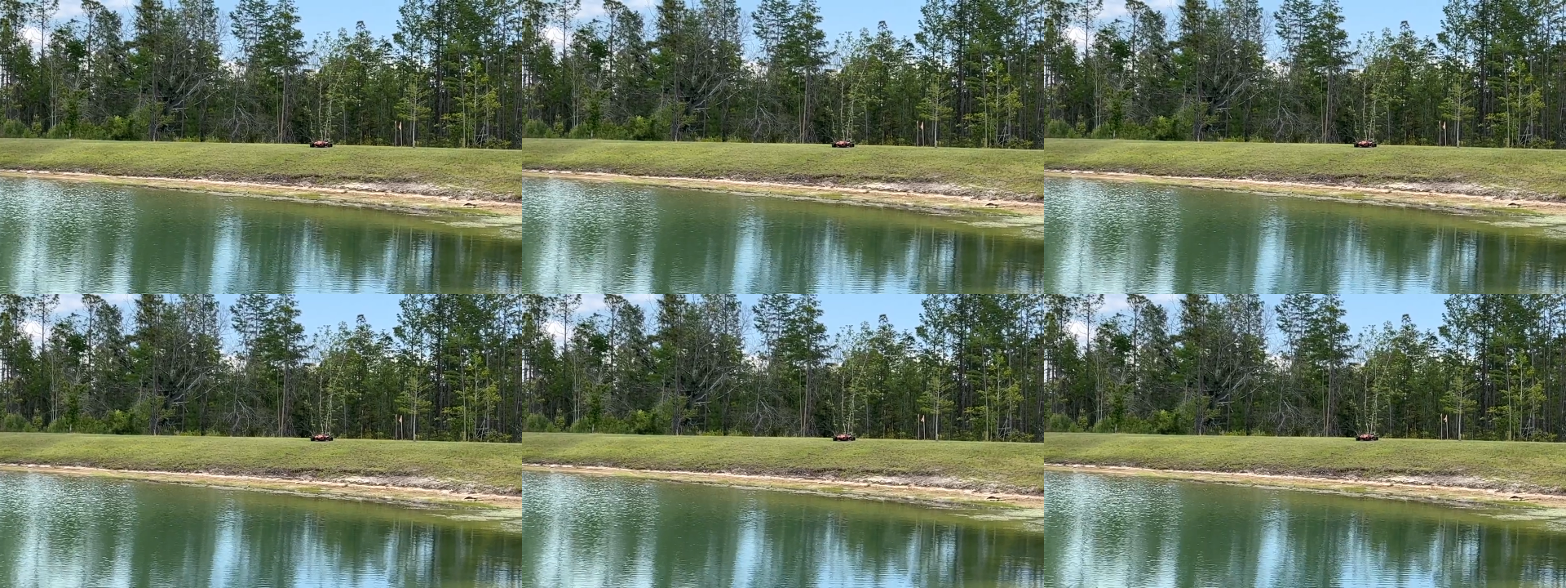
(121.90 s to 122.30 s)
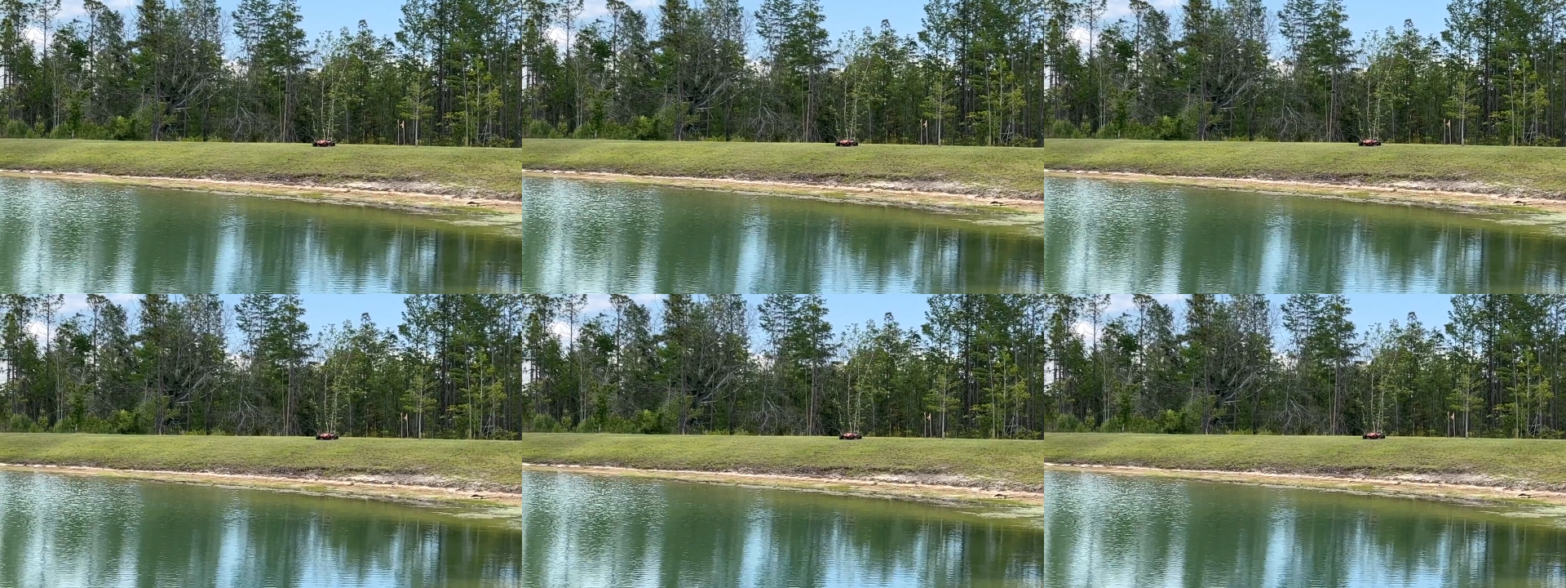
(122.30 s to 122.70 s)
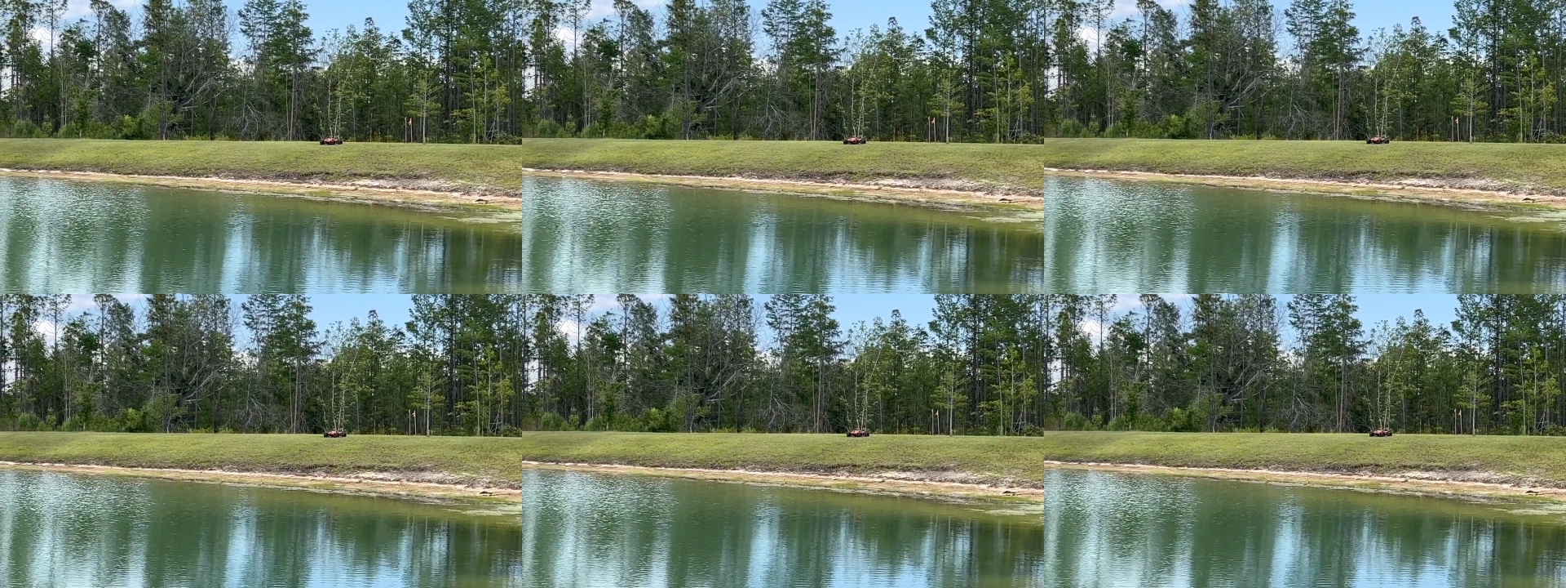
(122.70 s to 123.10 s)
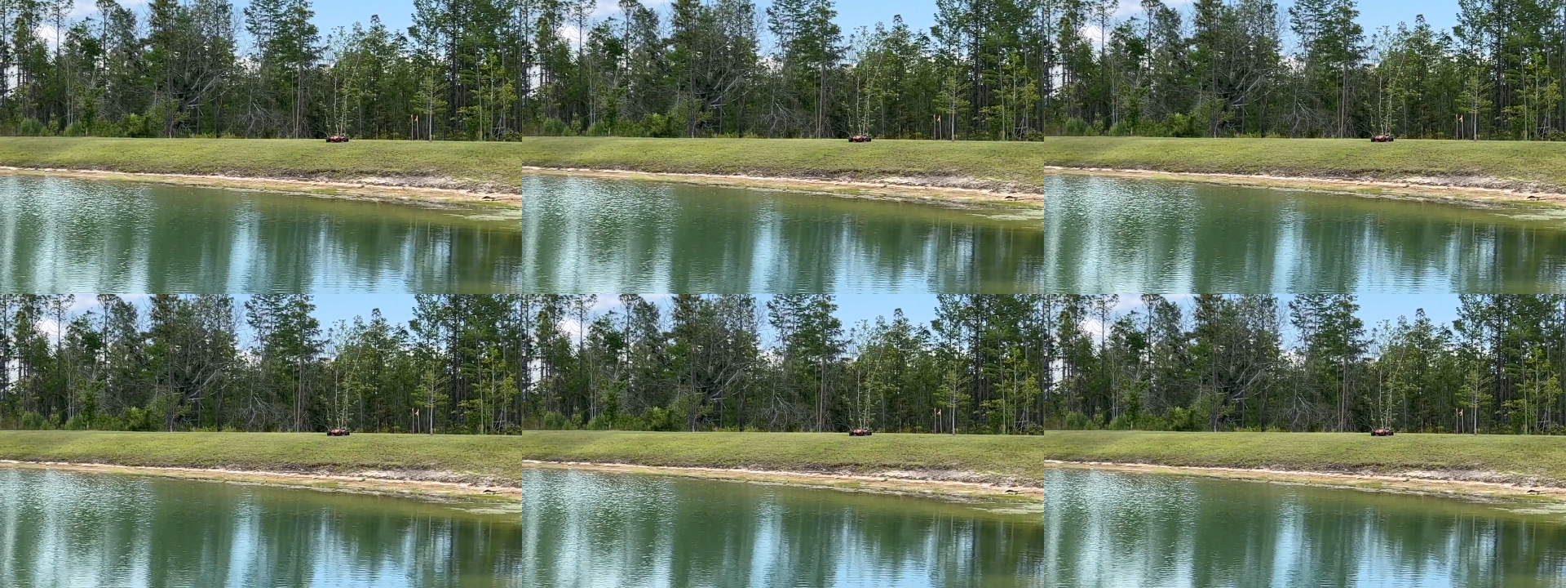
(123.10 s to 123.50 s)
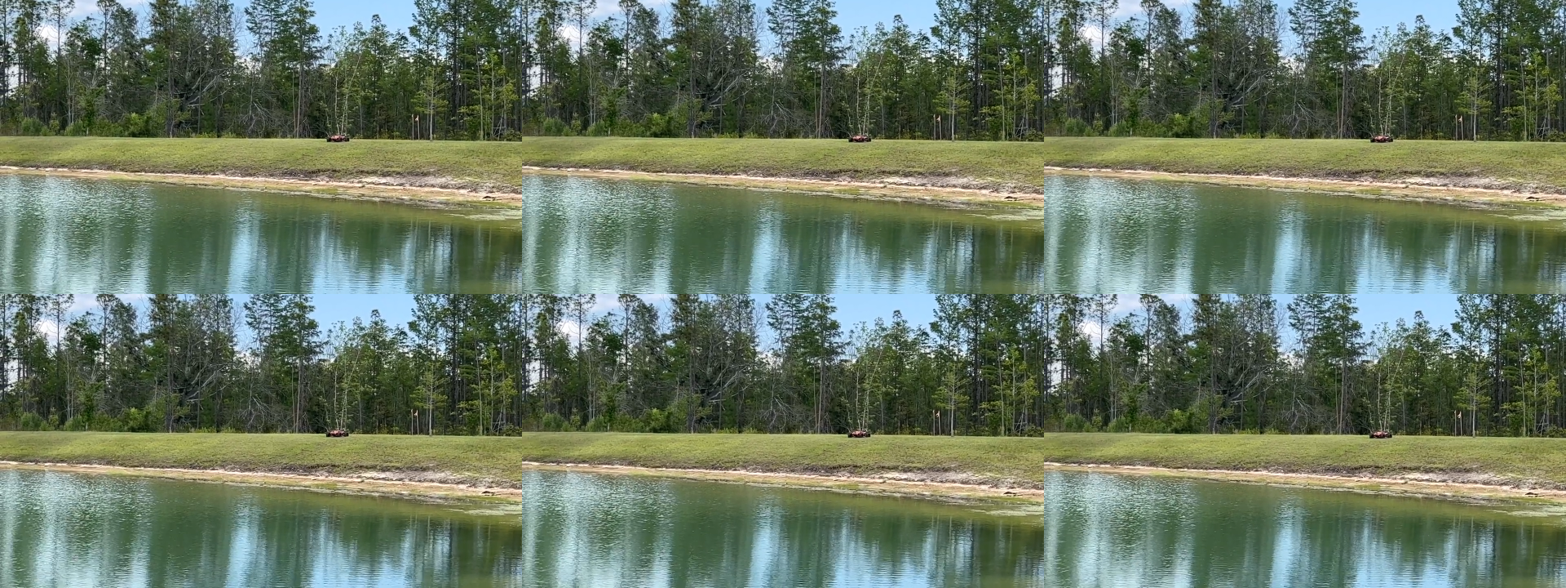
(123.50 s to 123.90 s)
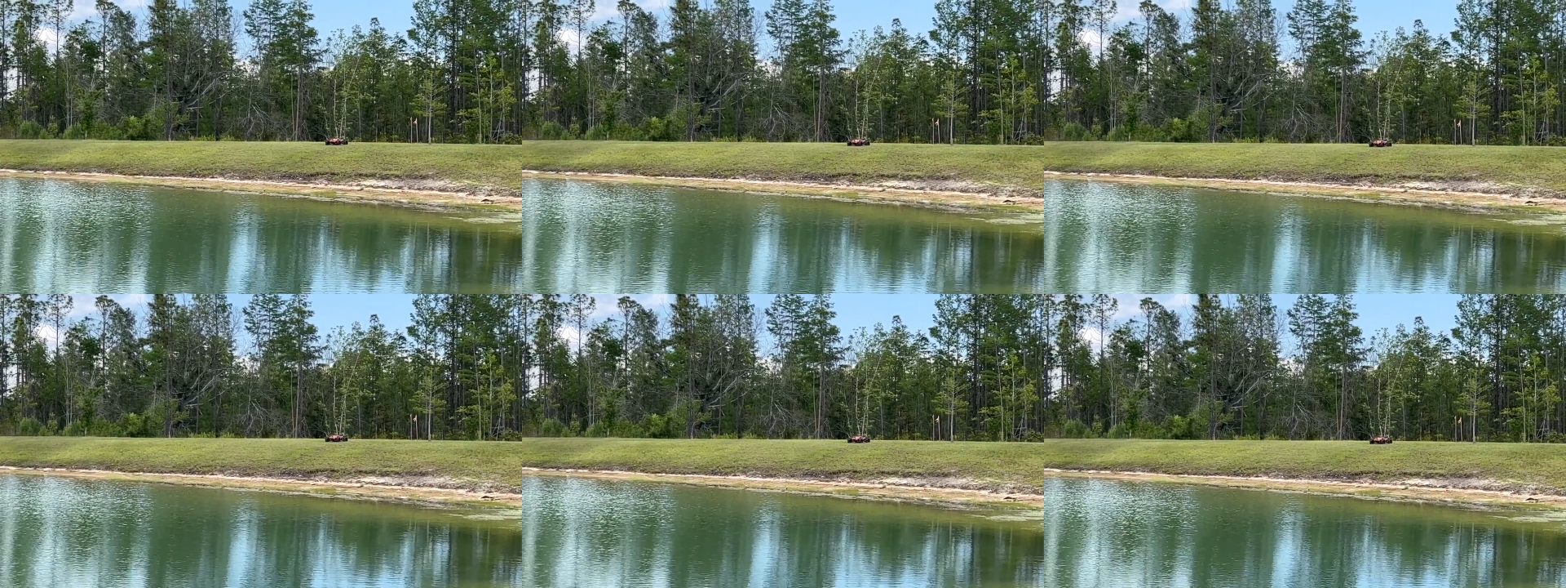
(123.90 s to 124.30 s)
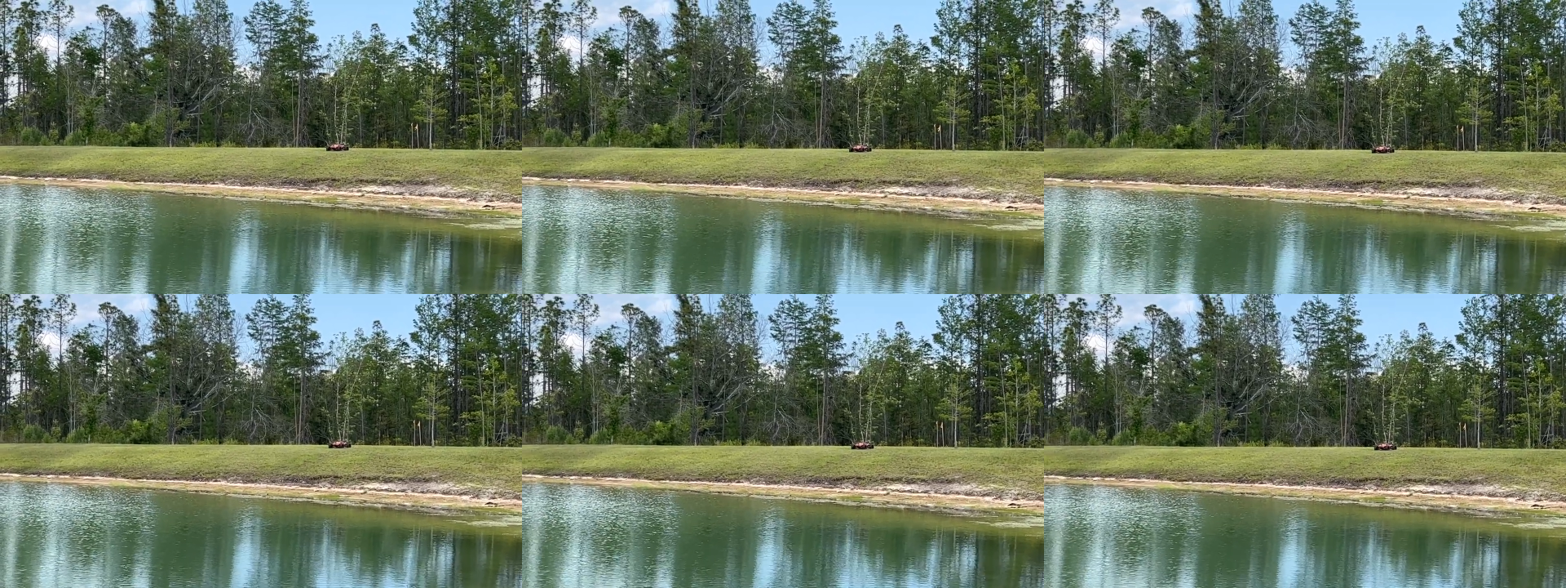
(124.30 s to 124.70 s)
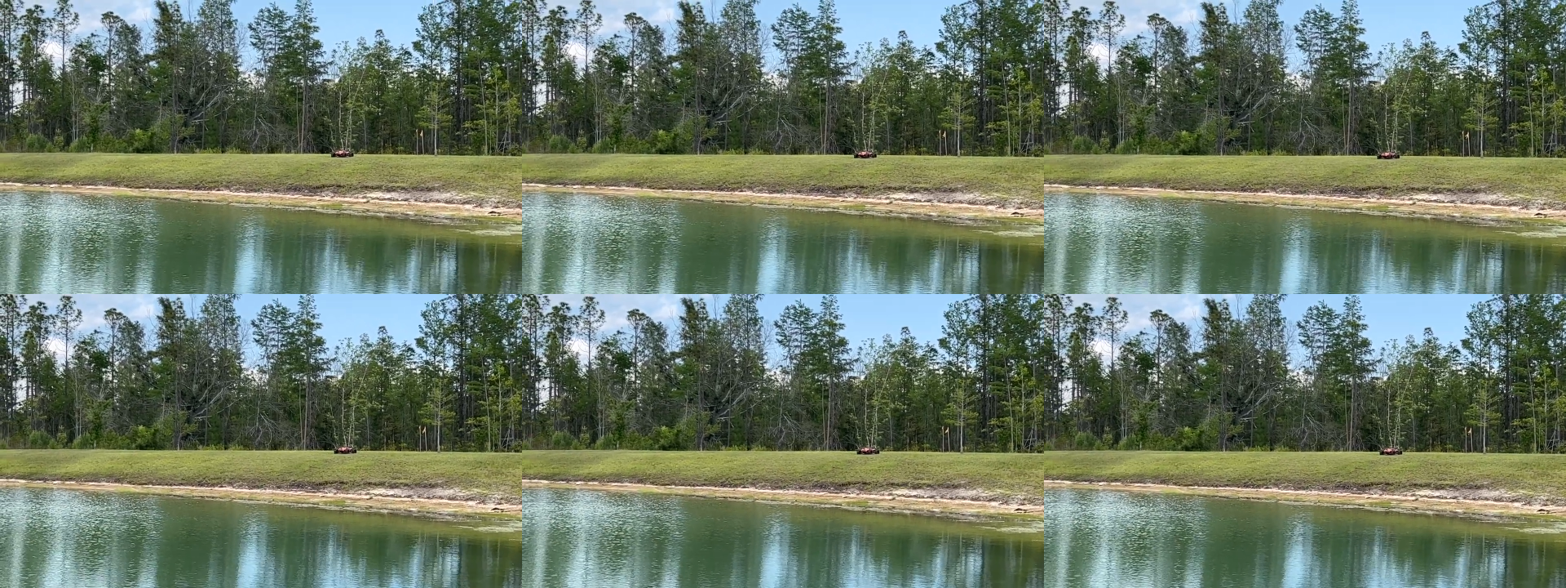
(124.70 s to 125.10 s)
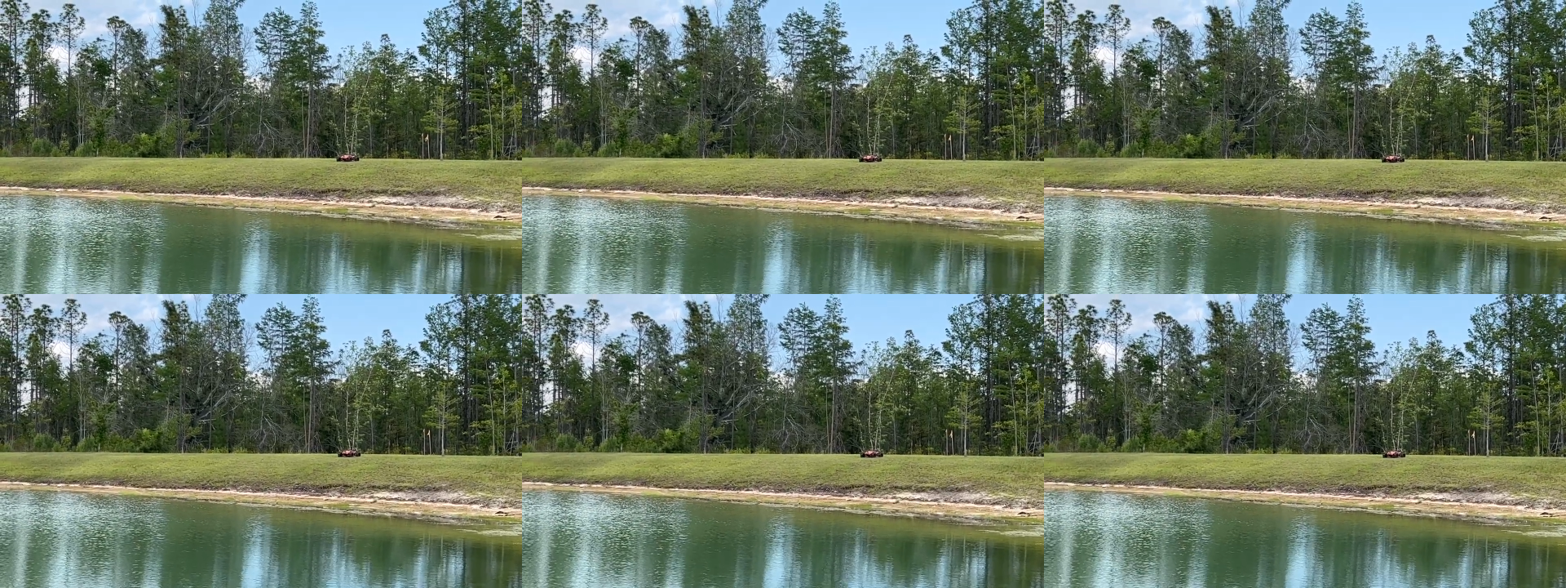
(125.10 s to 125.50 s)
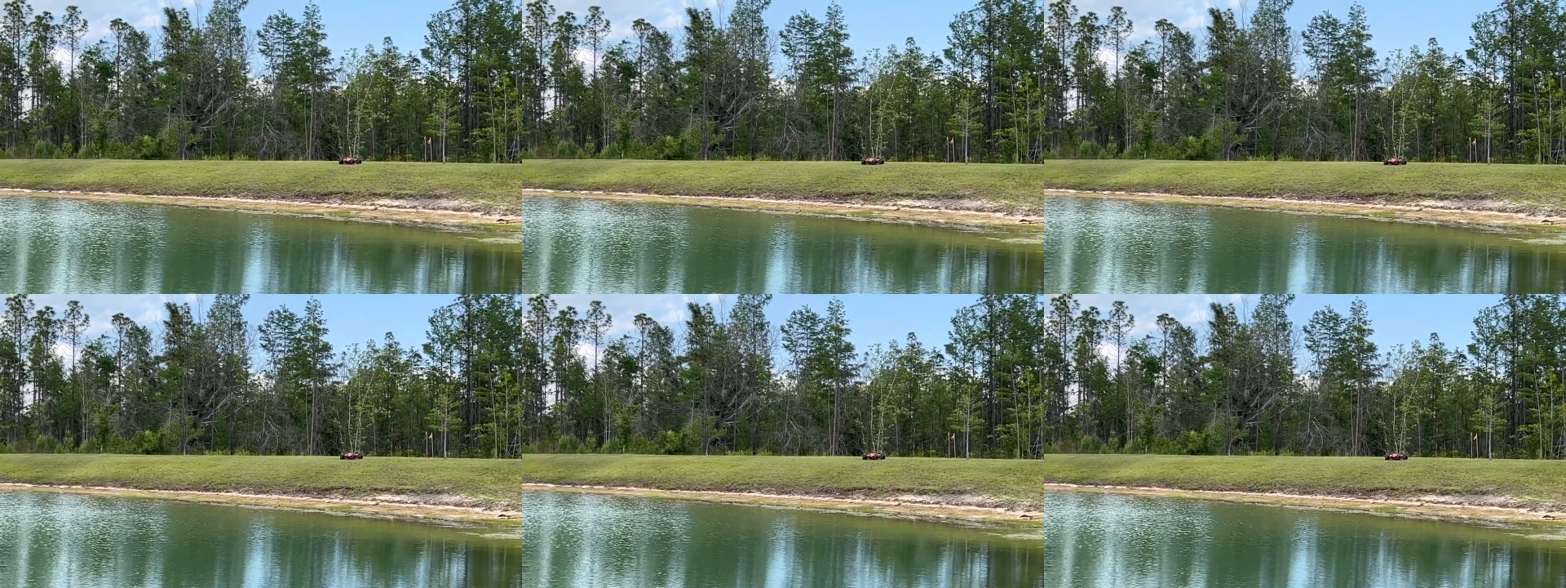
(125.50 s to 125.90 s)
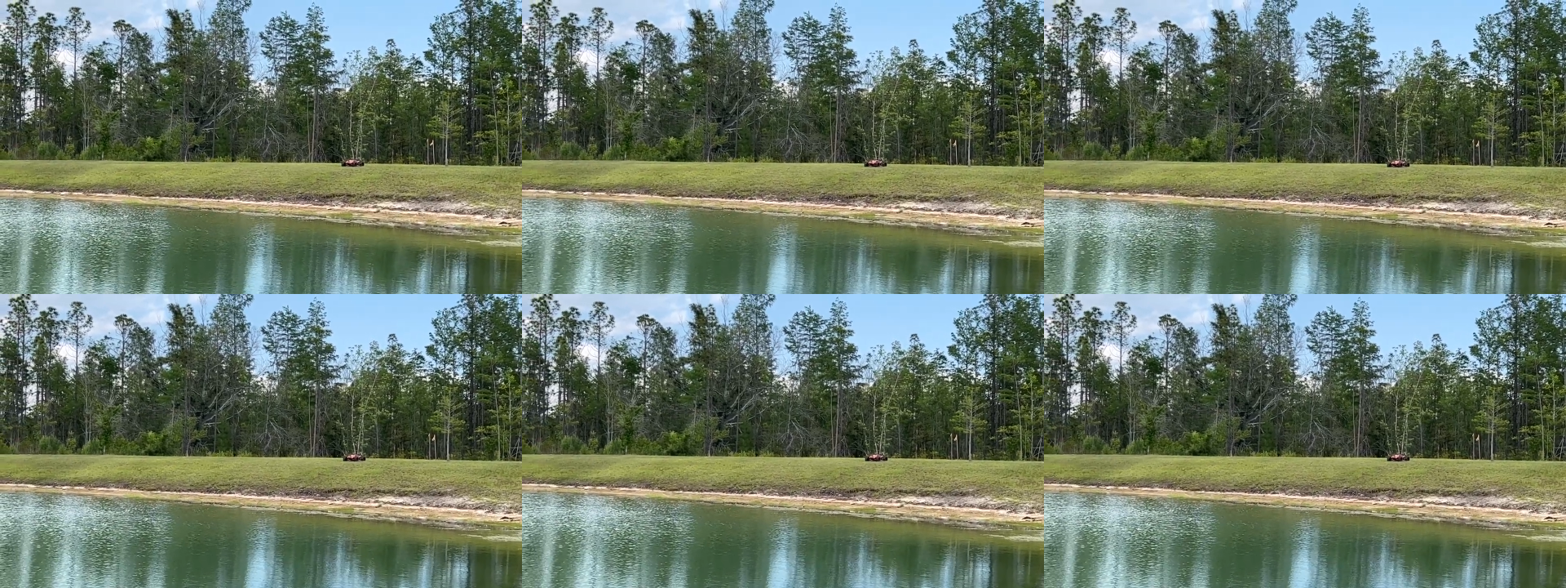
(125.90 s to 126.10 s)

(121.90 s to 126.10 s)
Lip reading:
[unreadable: no face in view]